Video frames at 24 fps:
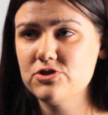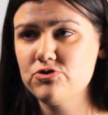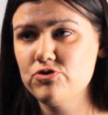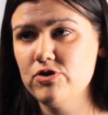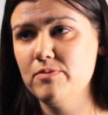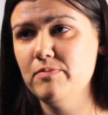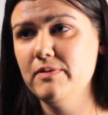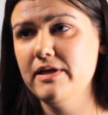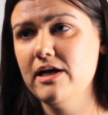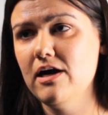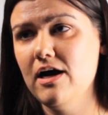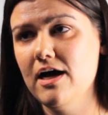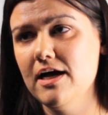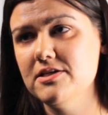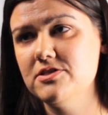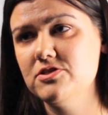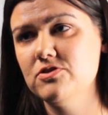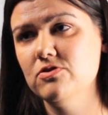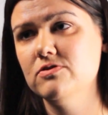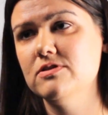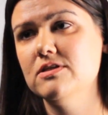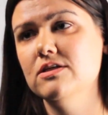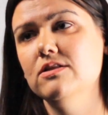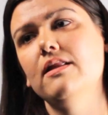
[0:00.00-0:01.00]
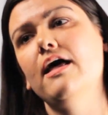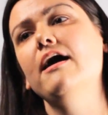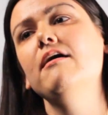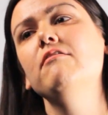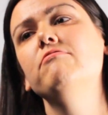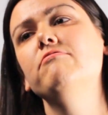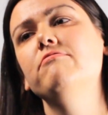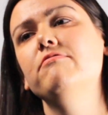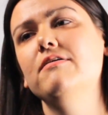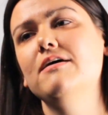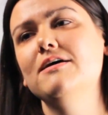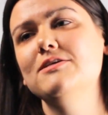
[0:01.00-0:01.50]
extremely hostile to
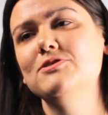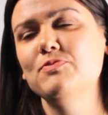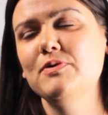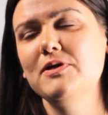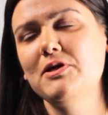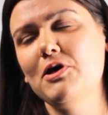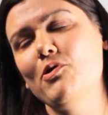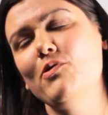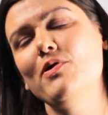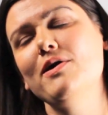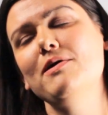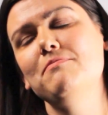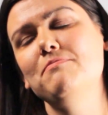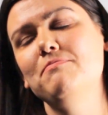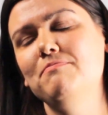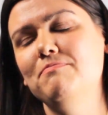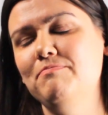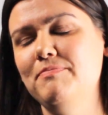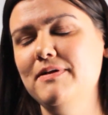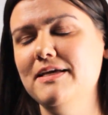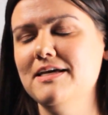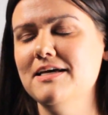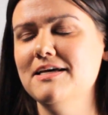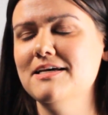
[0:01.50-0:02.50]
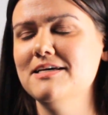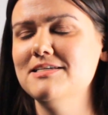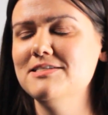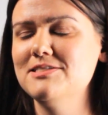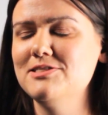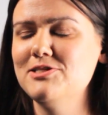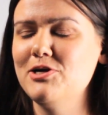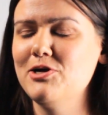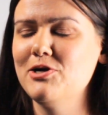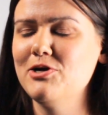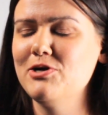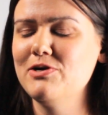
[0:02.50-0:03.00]
life as we know it, because
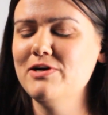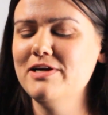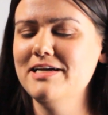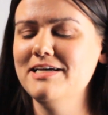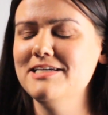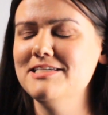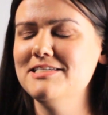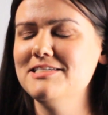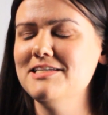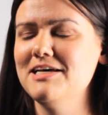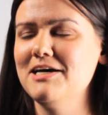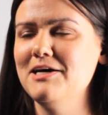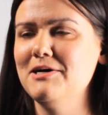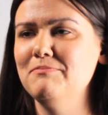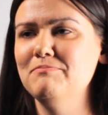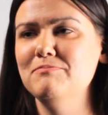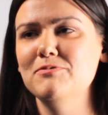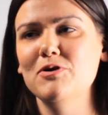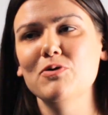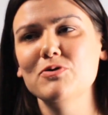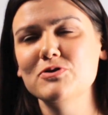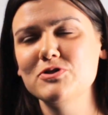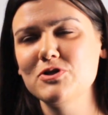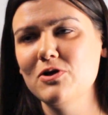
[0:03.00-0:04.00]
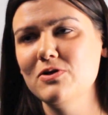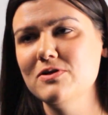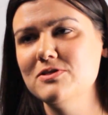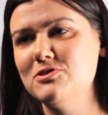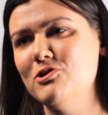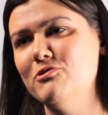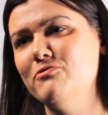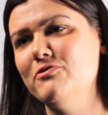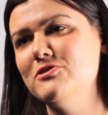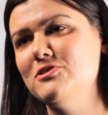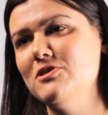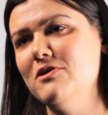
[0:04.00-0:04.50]
there is no solid
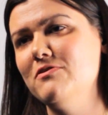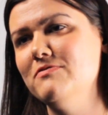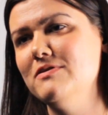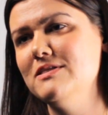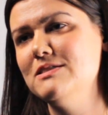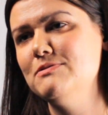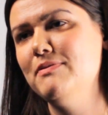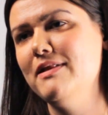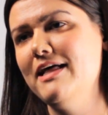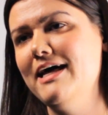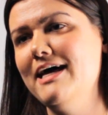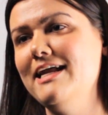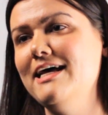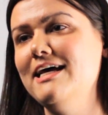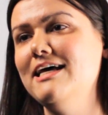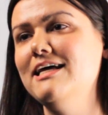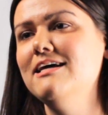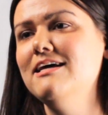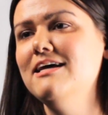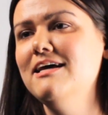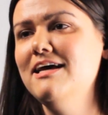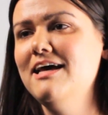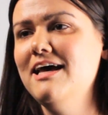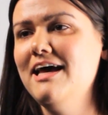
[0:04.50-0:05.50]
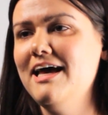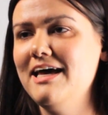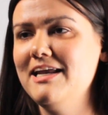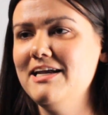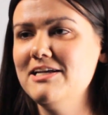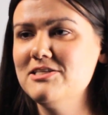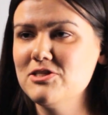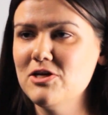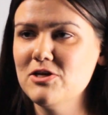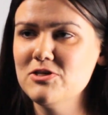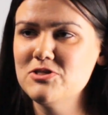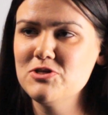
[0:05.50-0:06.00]
surface on this planet, and
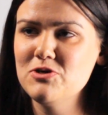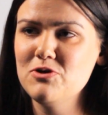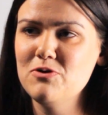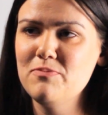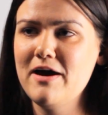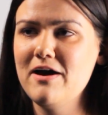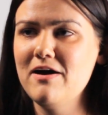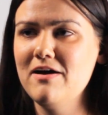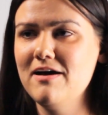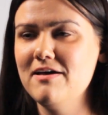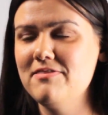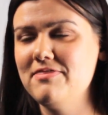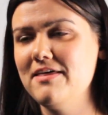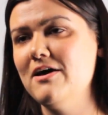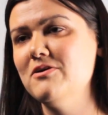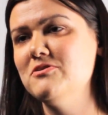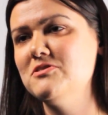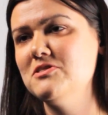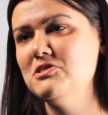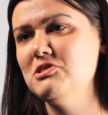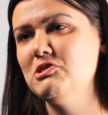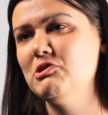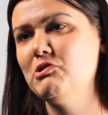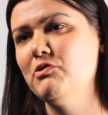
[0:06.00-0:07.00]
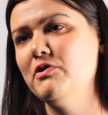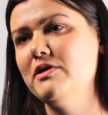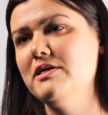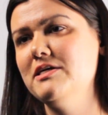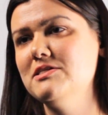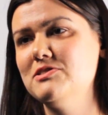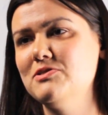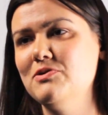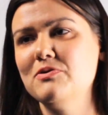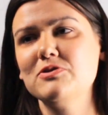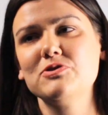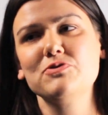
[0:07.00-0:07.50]
it's also about 1,000
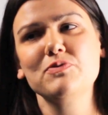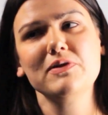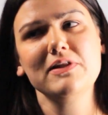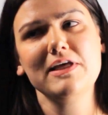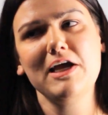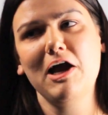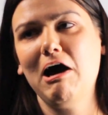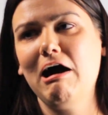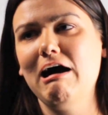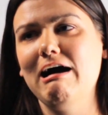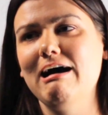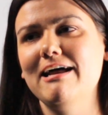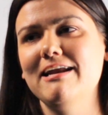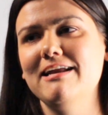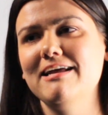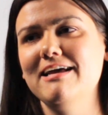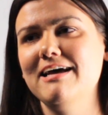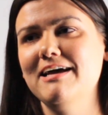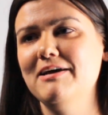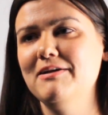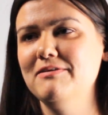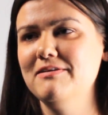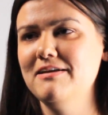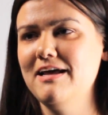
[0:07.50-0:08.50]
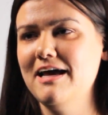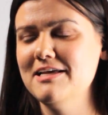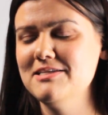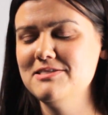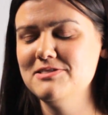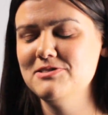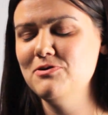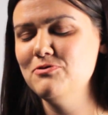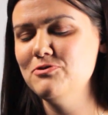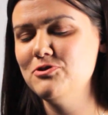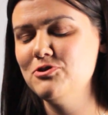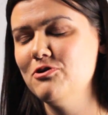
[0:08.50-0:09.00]
degrees. So it's really hot and
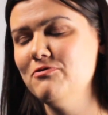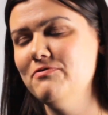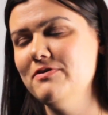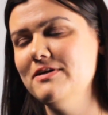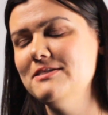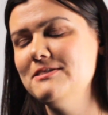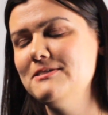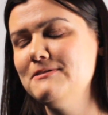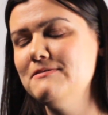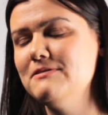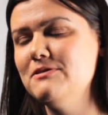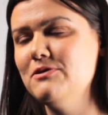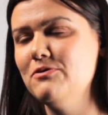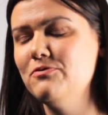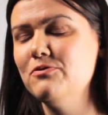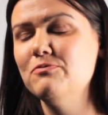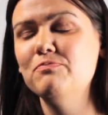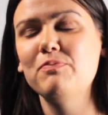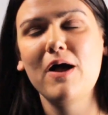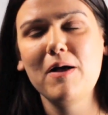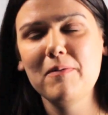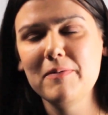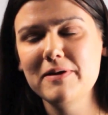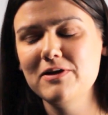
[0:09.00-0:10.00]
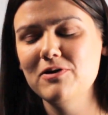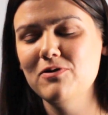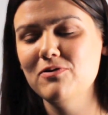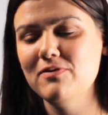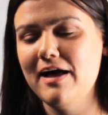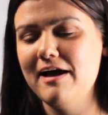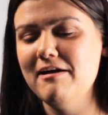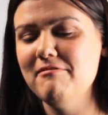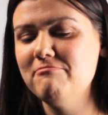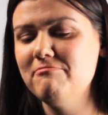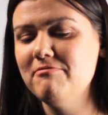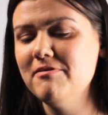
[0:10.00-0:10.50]
has no surface. So there's probably no
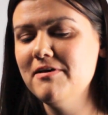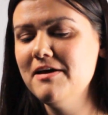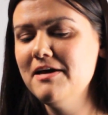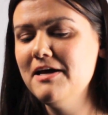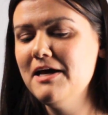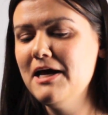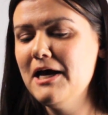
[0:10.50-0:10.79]
life.